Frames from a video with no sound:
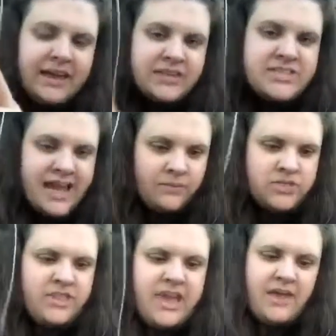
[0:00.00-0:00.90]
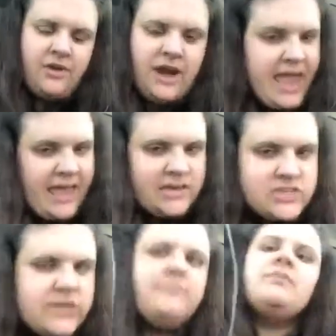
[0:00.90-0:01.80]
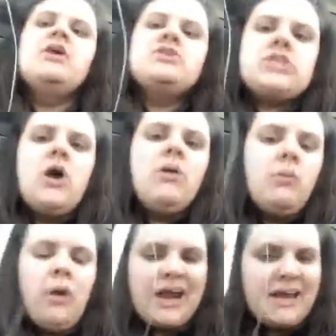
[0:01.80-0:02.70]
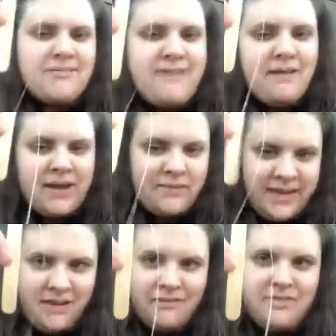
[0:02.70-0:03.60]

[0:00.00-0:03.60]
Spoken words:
down to the other end. So what I found out here,